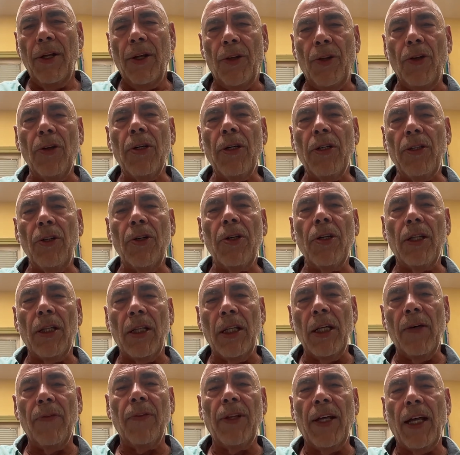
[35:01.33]
You can
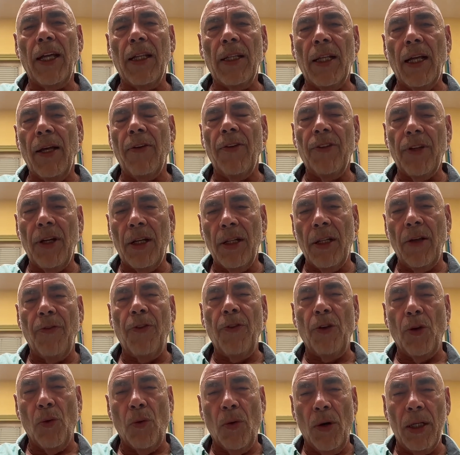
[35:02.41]
live that lifestyle if
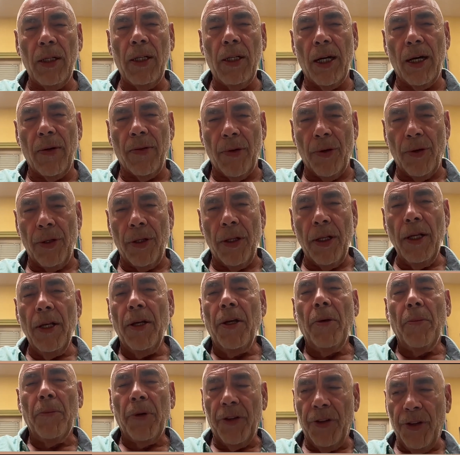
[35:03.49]
you want, Cabron,
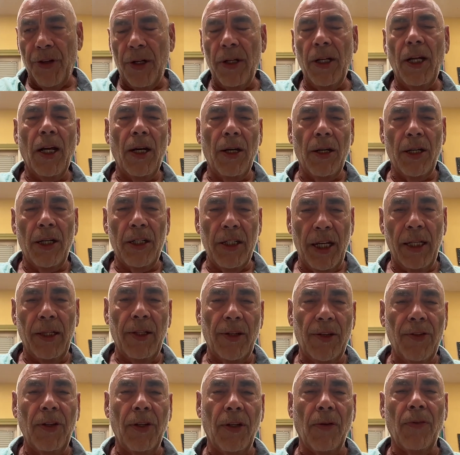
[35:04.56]
but you're not going to take
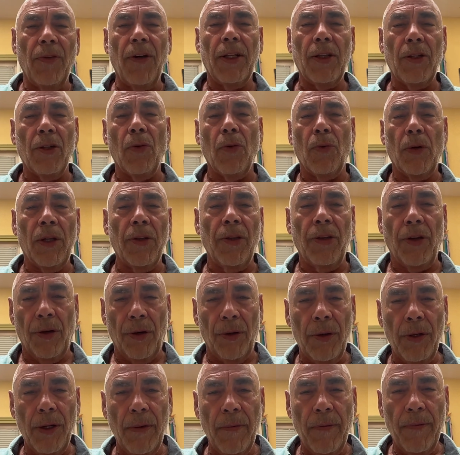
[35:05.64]
this little vato with you.
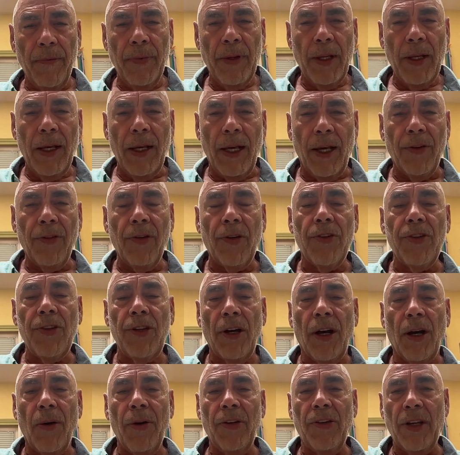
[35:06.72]
And so she
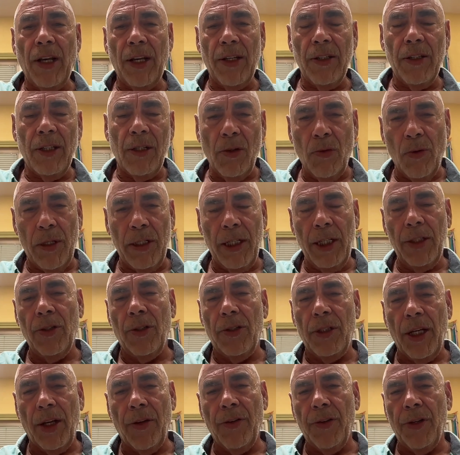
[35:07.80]
always has little Juanito
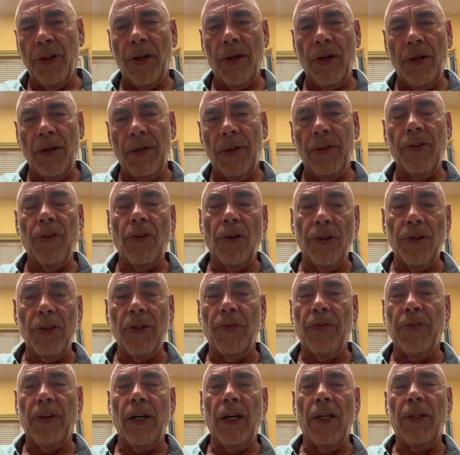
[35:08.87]
next to her, and so does the
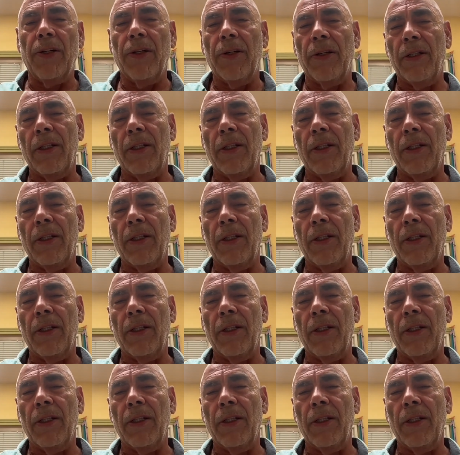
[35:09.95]
father.